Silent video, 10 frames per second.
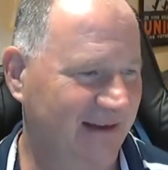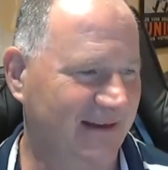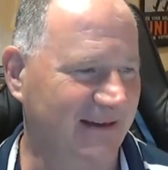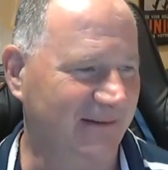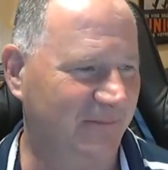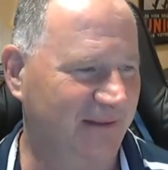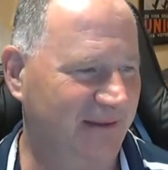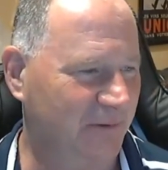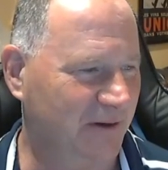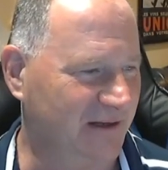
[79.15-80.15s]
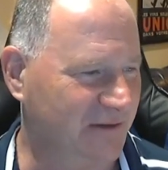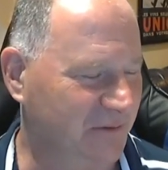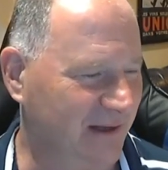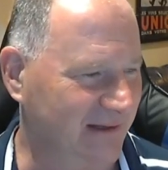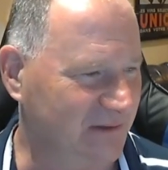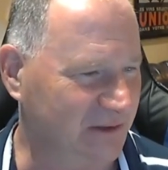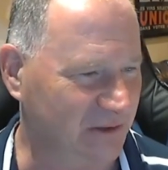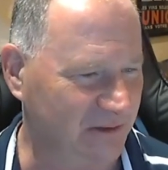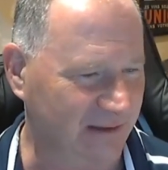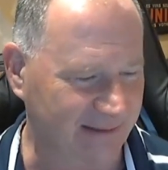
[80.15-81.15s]
I think we're going to do like a
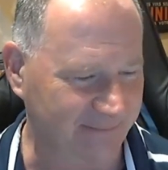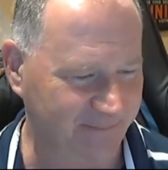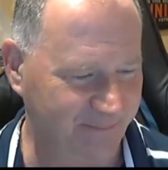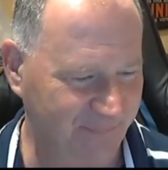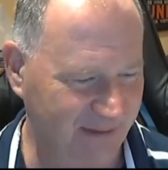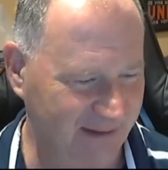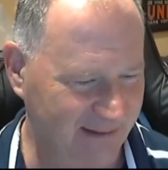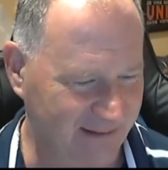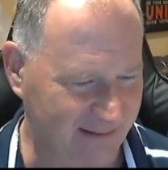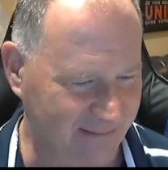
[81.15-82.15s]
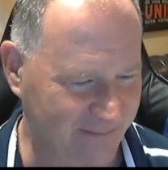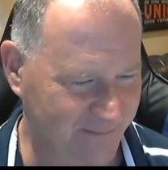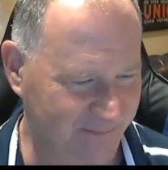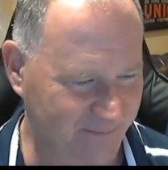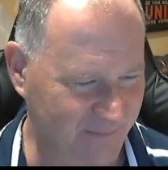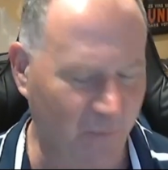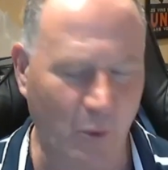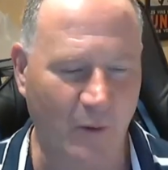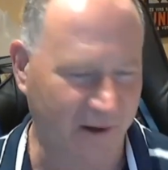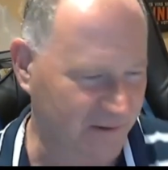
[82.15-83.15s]
little
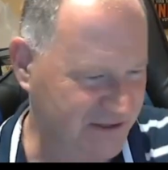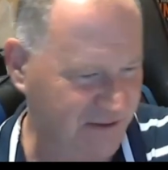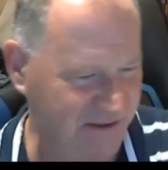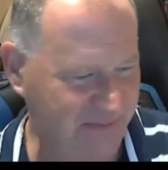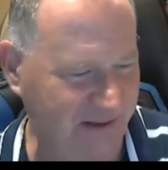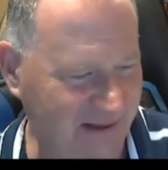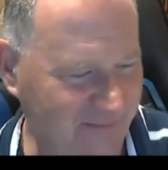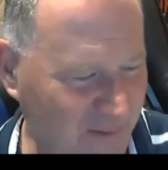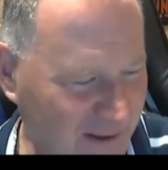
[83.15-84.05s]
memorial, so to speak, for